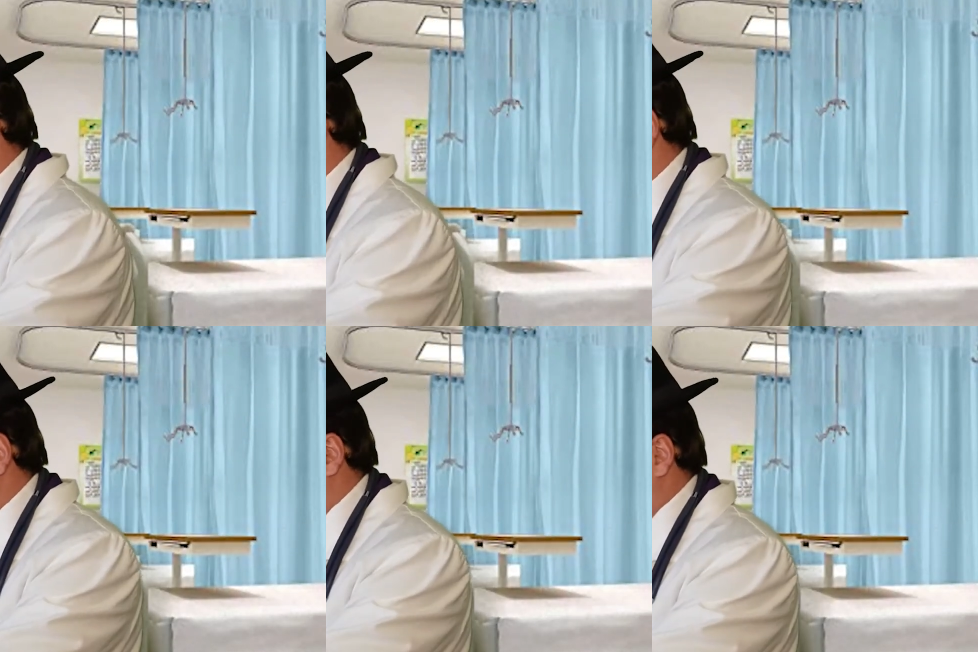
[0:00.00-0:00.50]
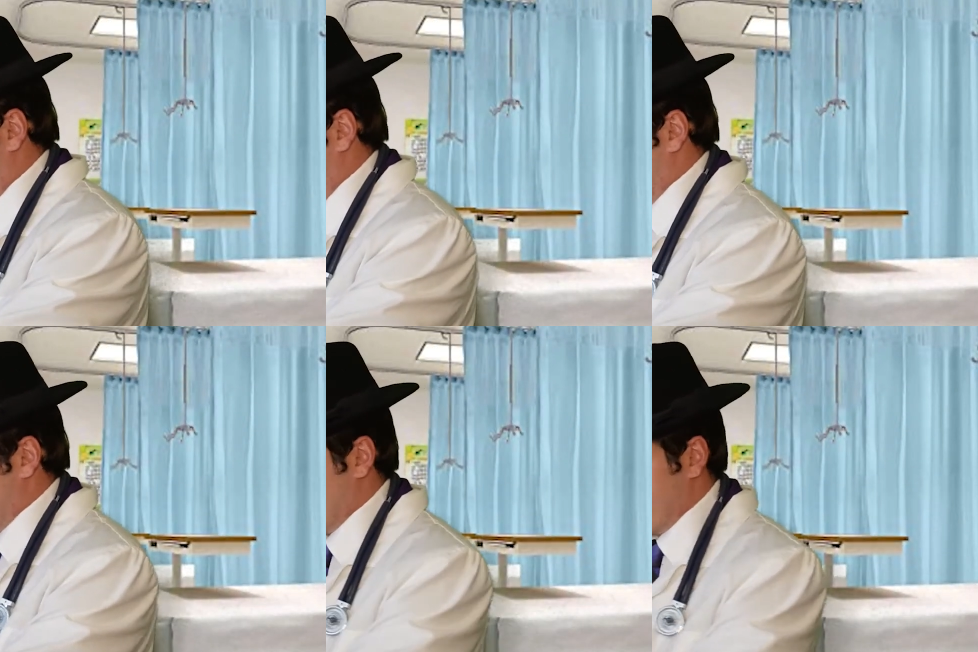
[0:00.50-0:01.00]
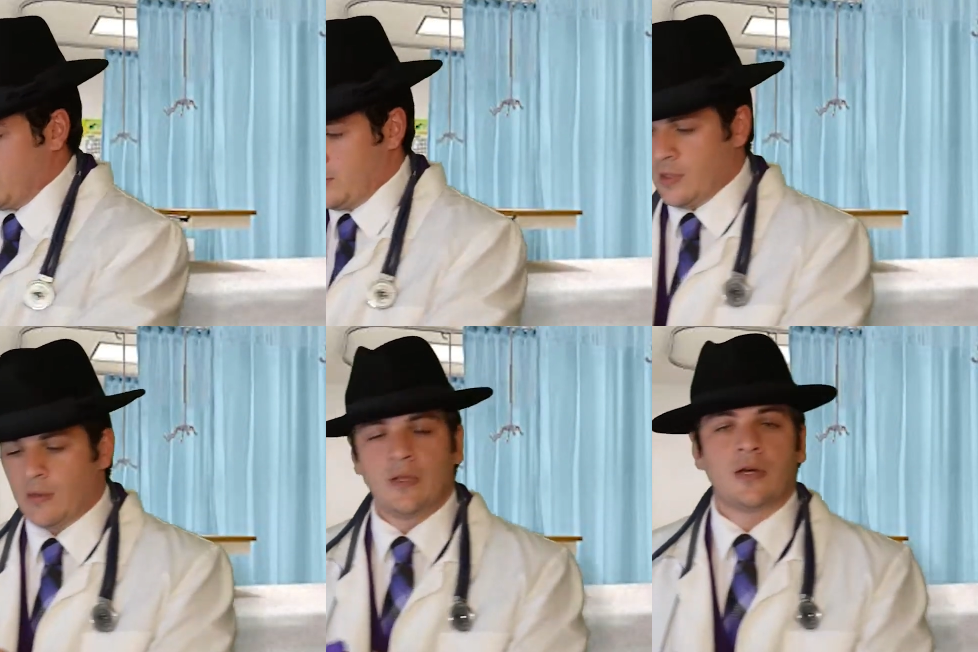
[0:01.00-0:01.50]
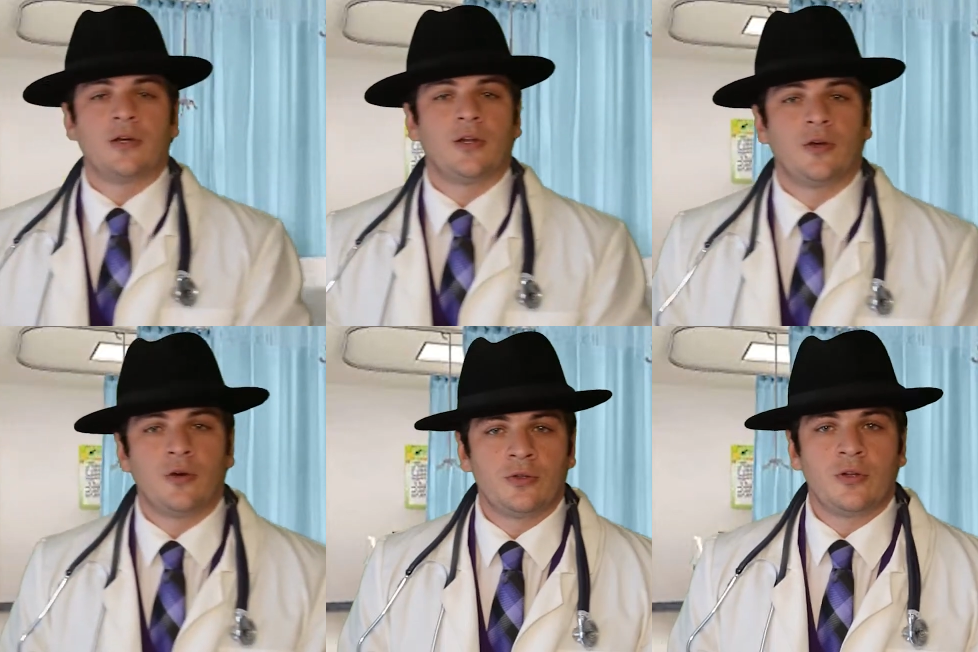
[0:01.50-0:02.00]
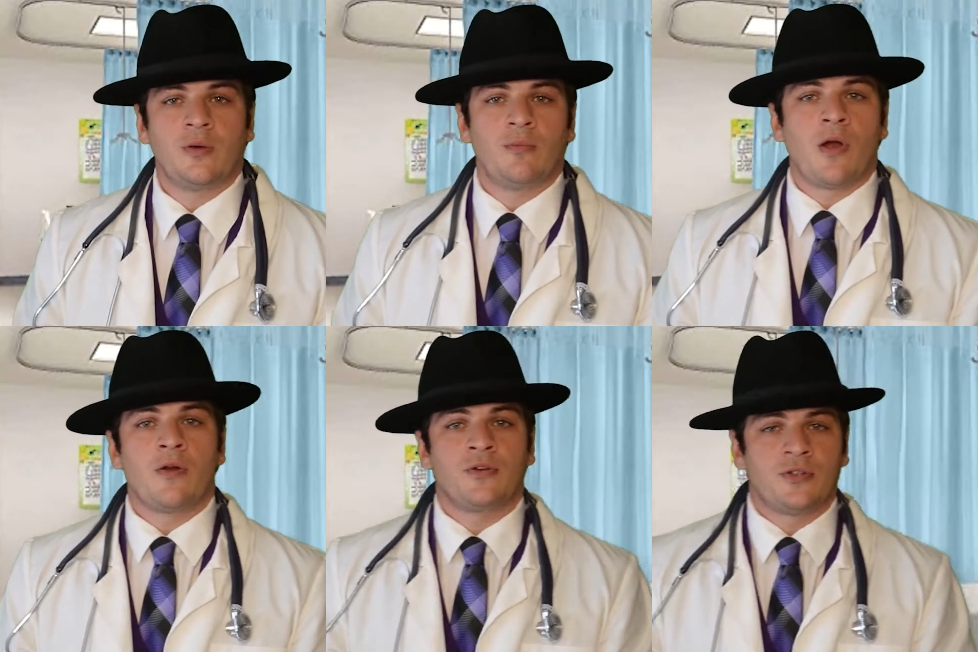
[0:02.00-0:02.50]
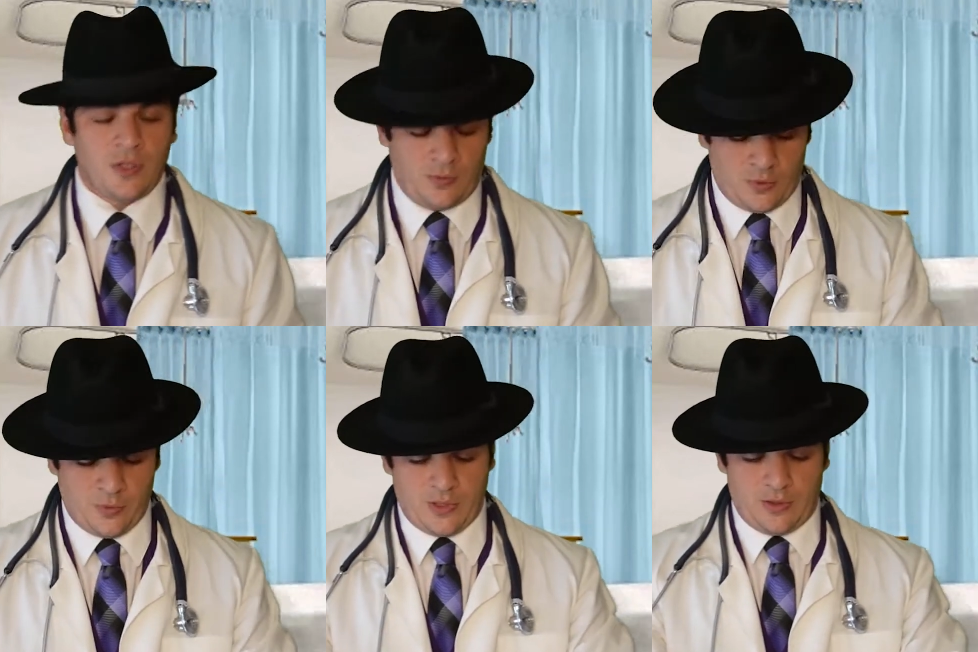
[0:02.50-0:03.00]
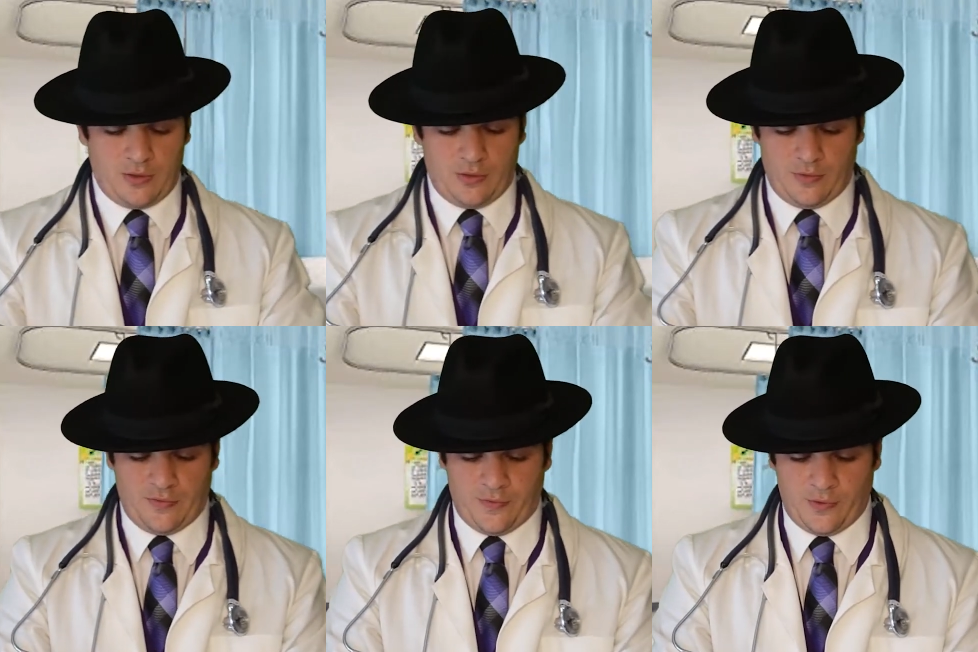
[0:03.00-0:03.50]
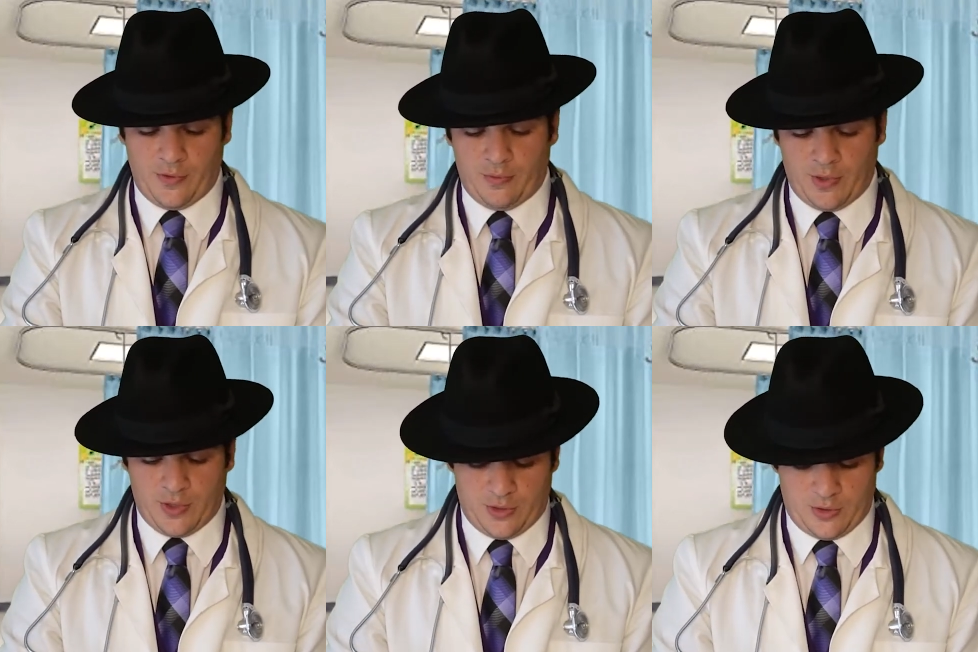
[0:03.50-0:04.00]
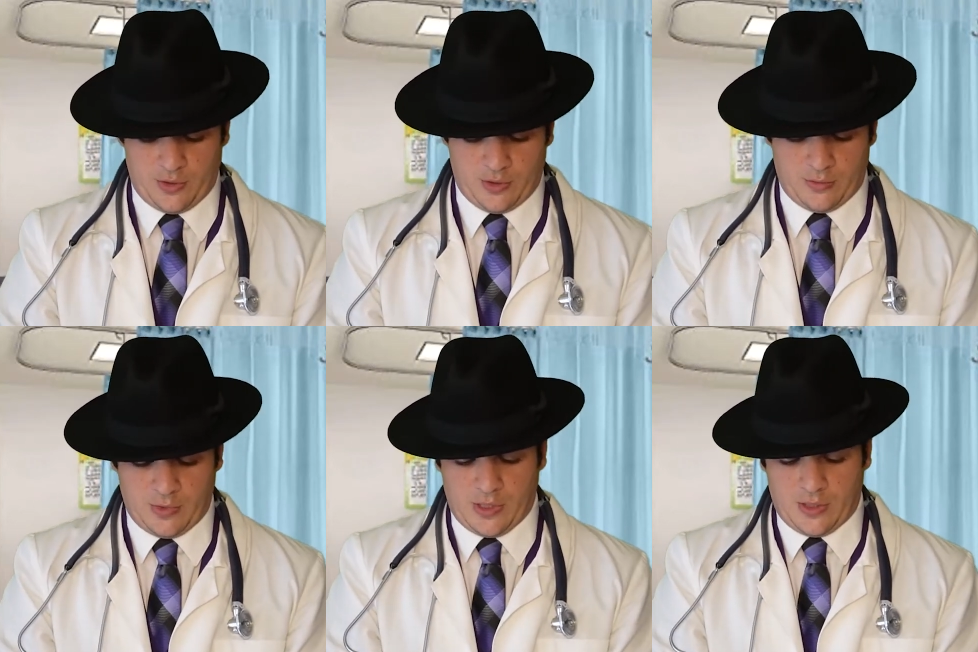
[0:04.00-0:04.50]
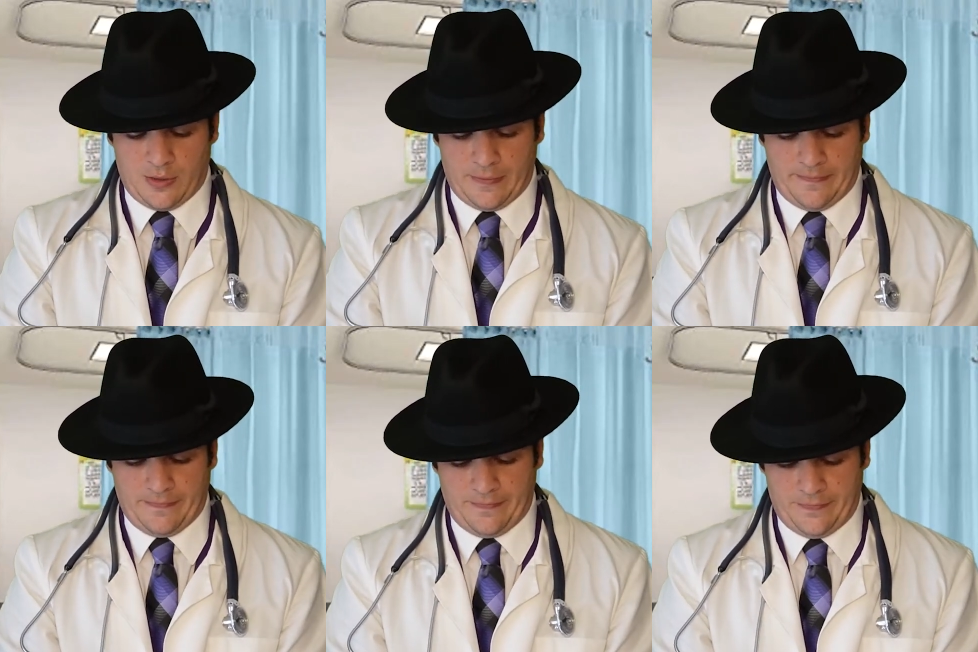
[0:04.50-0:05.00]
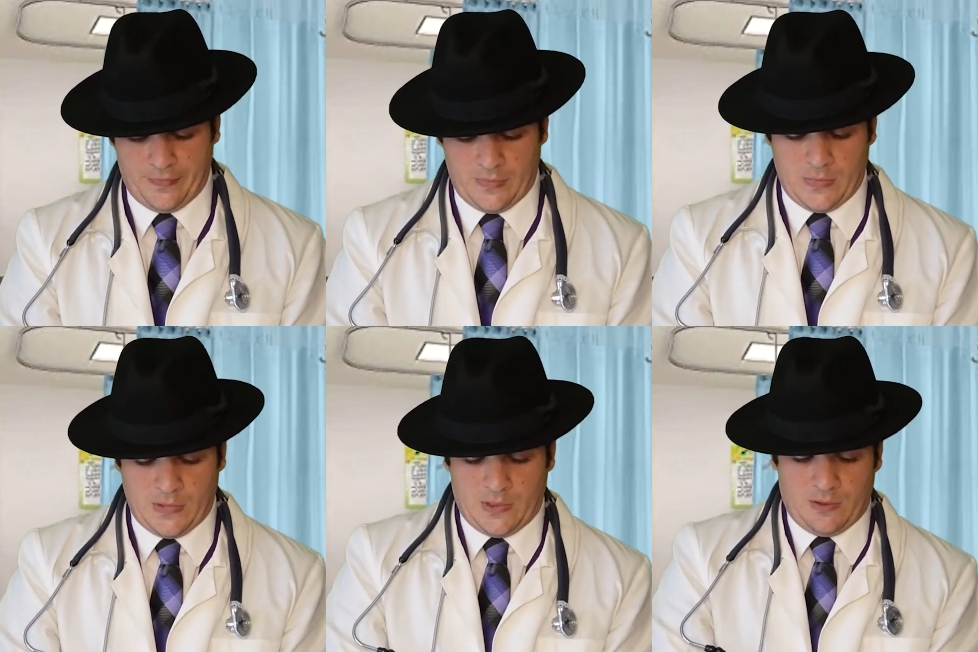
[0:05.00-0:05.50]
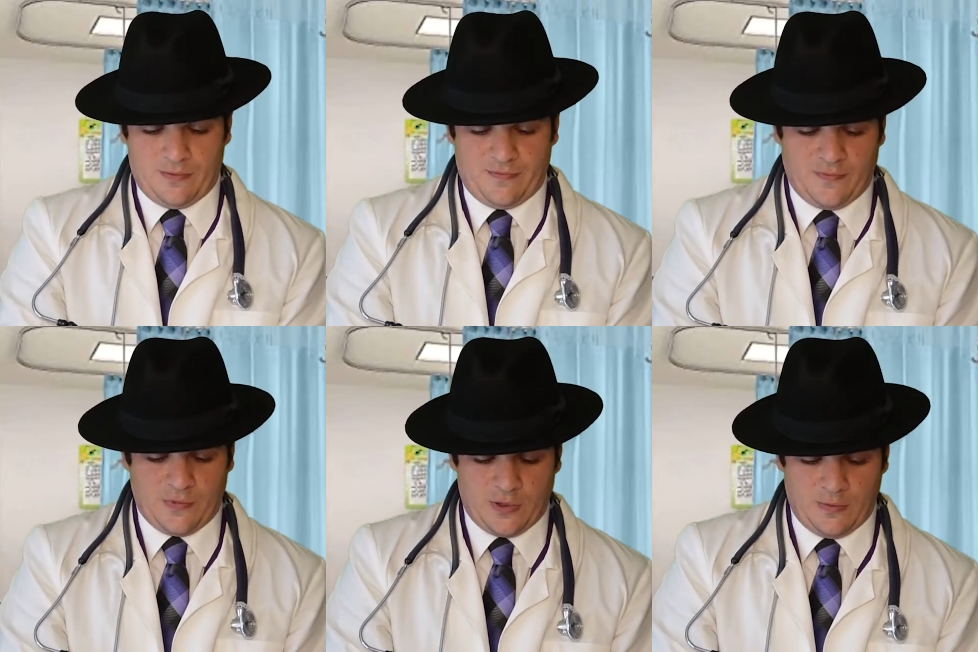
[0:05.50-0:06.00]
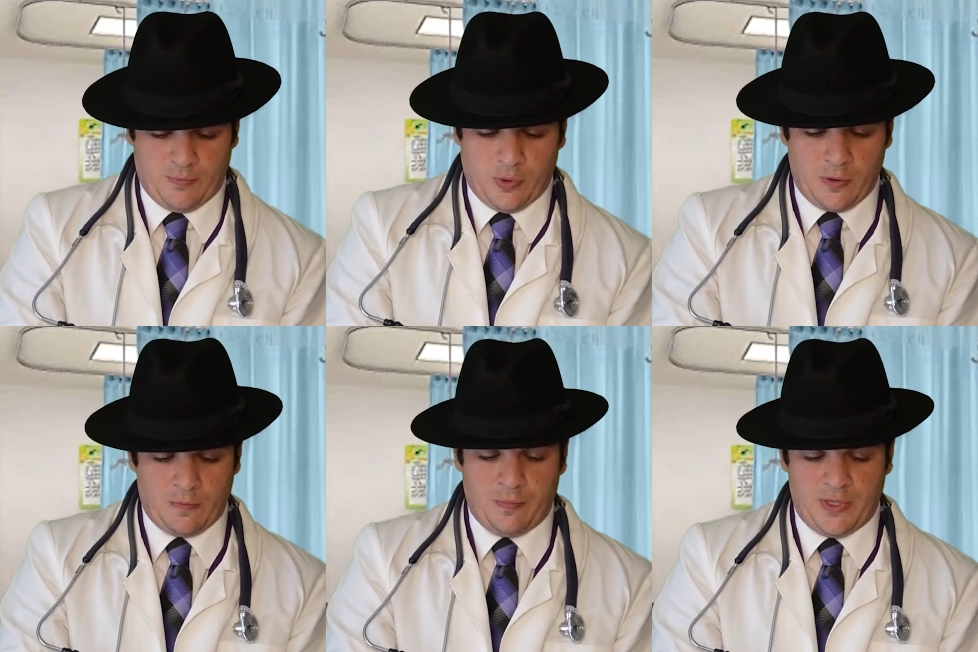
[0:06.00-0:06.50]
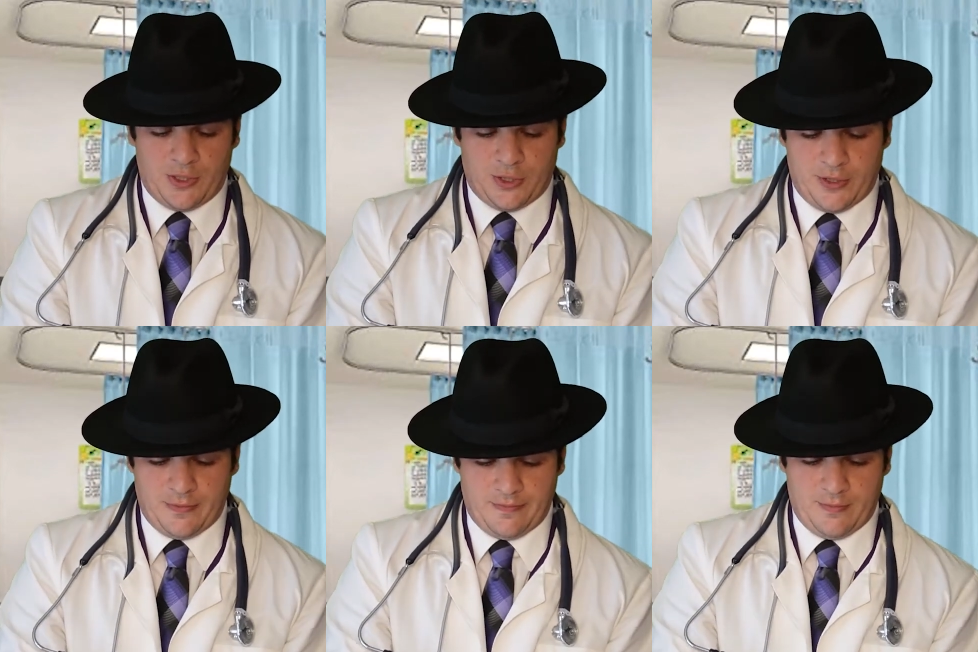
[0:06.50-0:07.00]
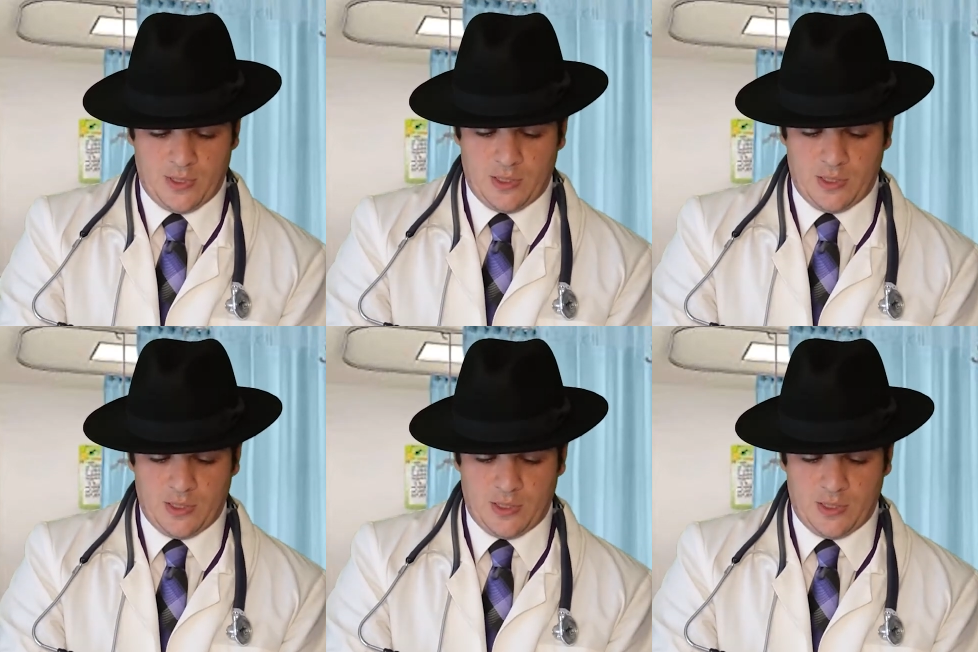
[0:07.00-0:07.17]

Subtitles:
that's my issues. I'm not going to go to the emergency room for it because, you know, I'm not a fucking punk bitch.